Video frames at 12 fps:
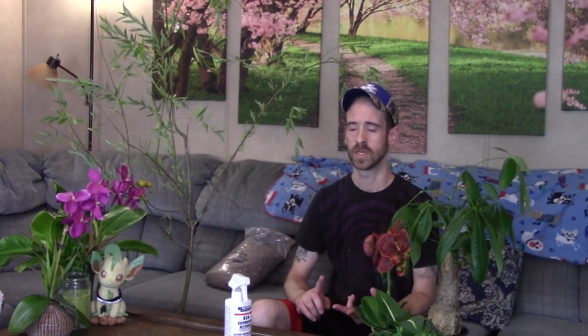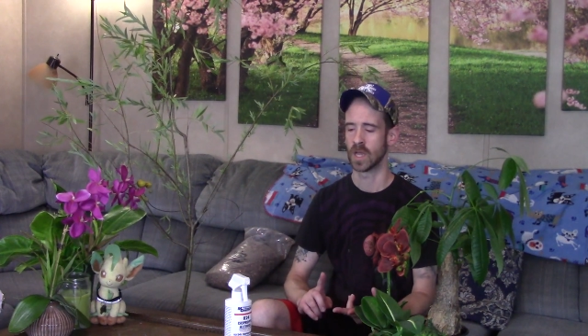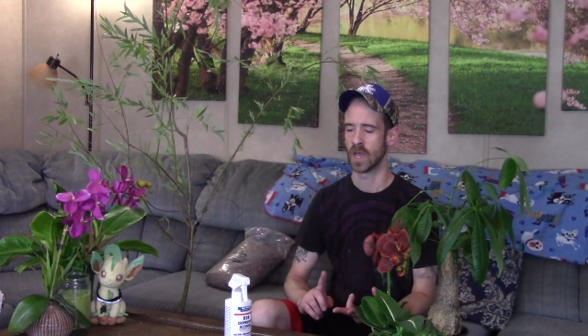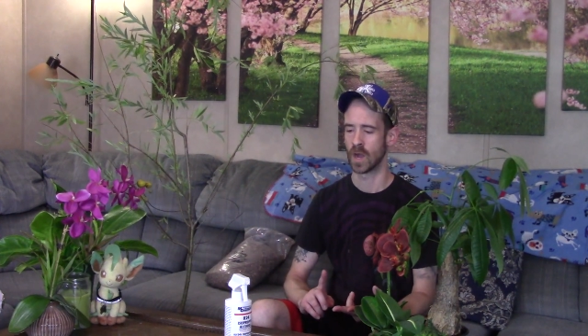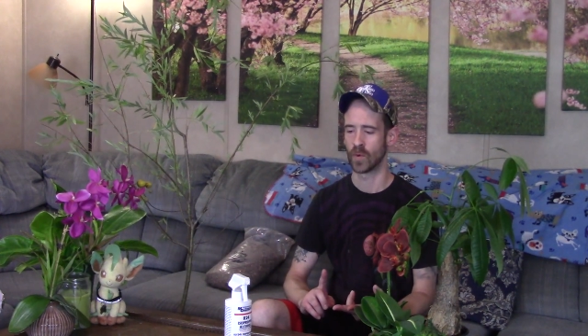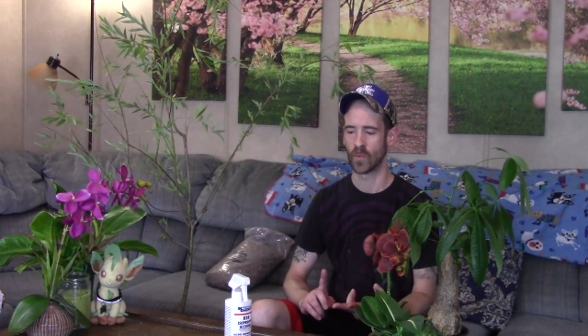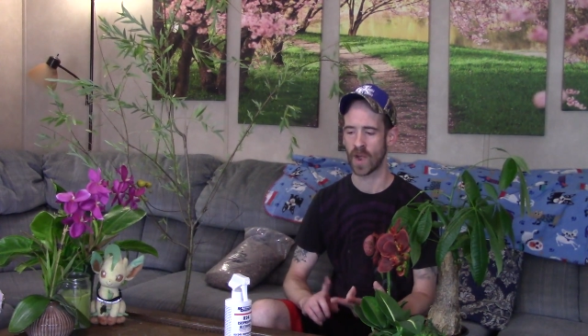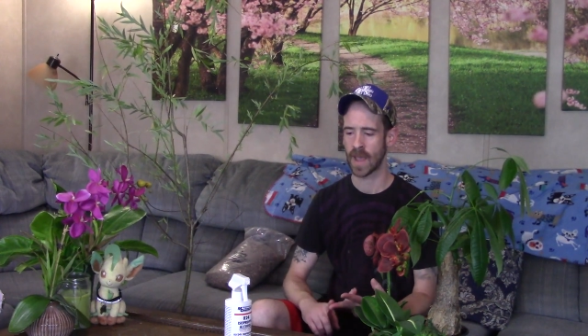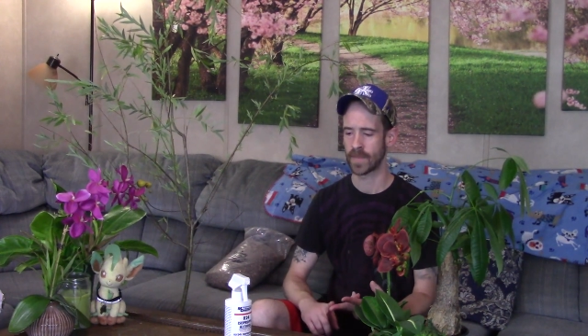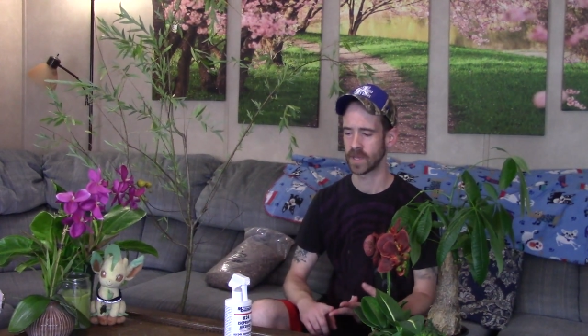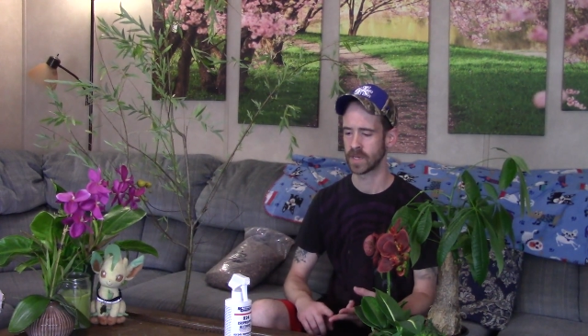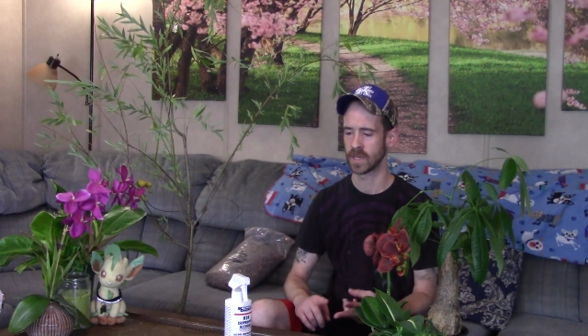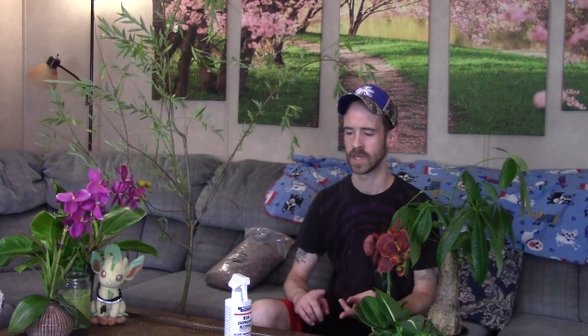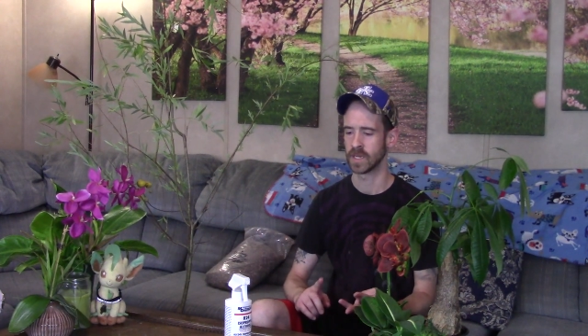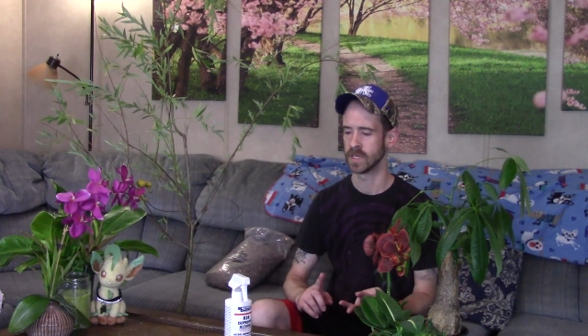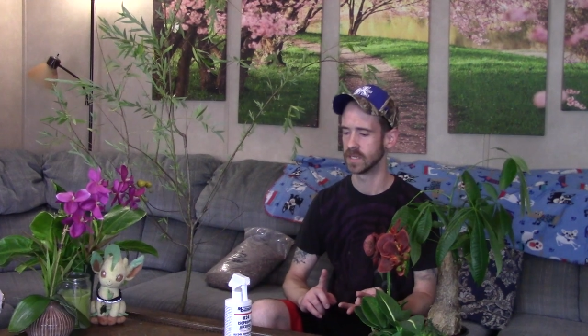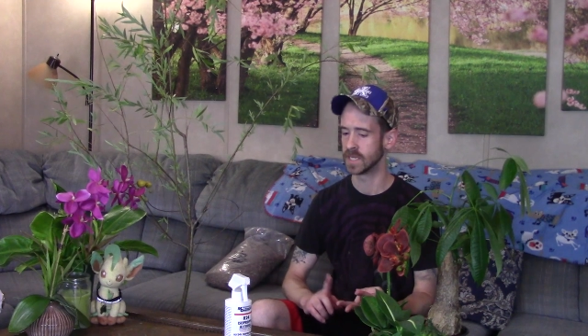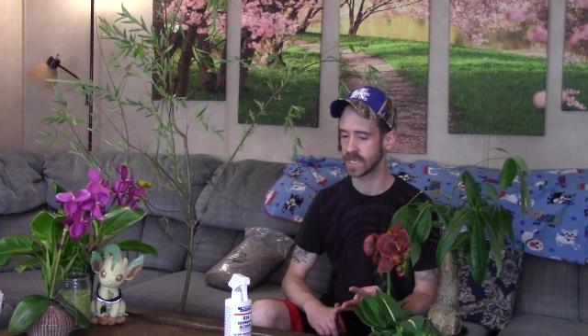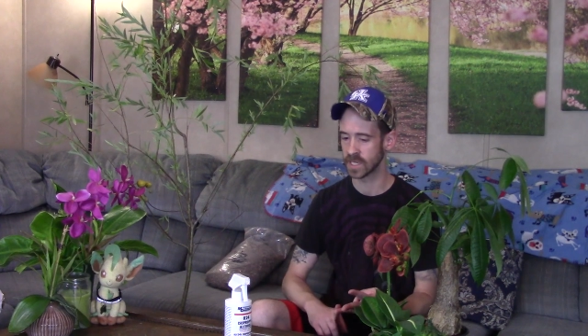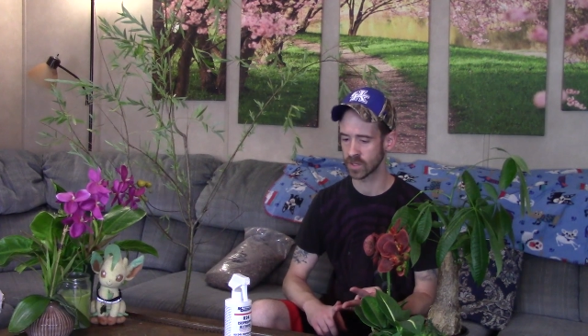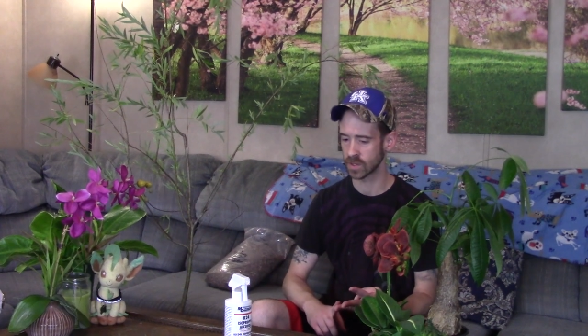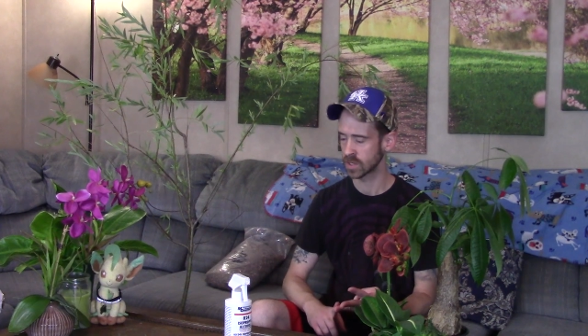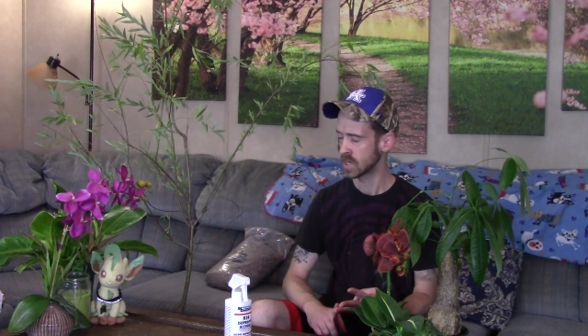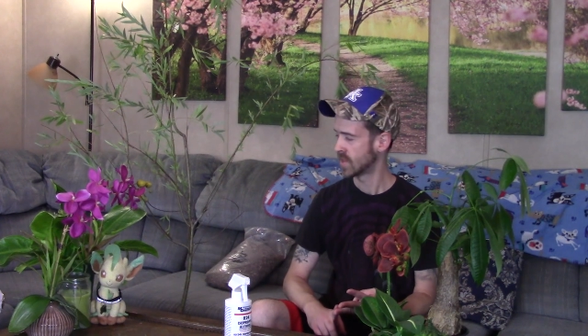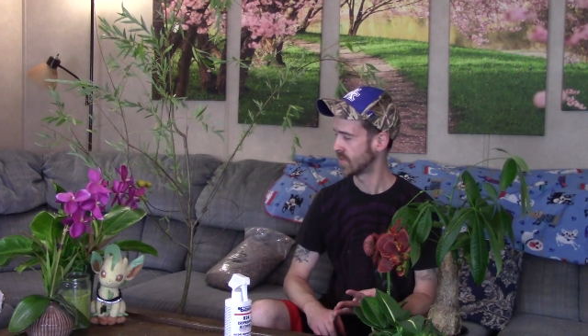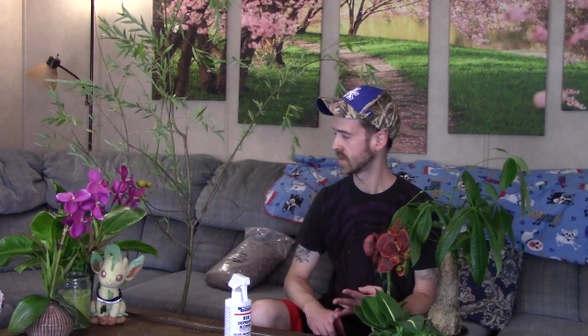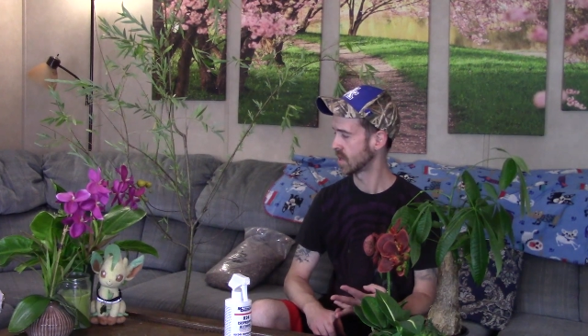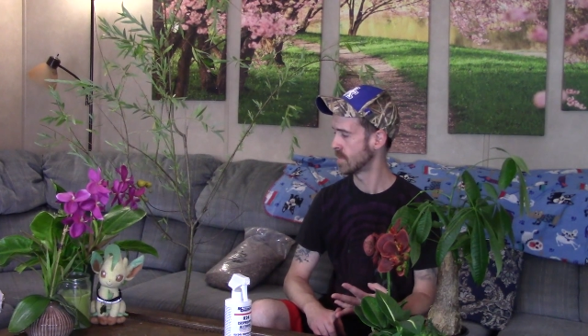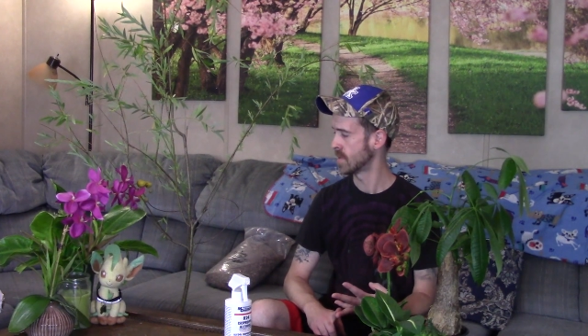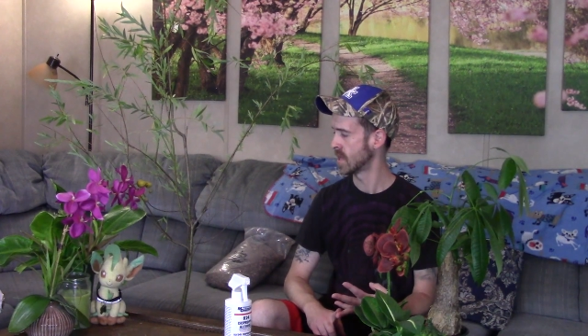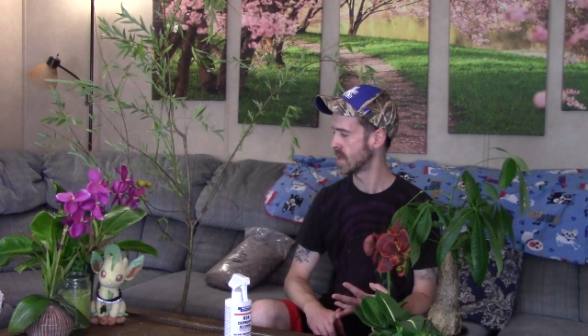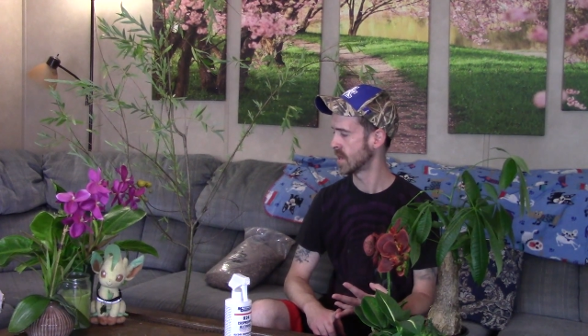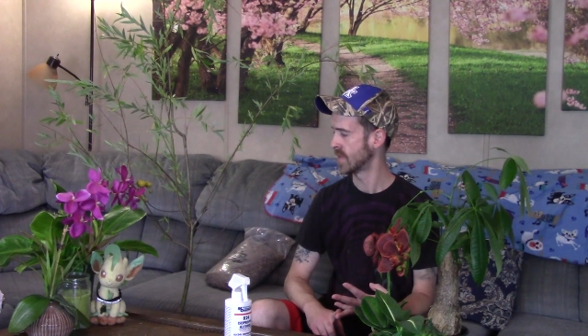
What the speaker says: rabbit, deer that come in,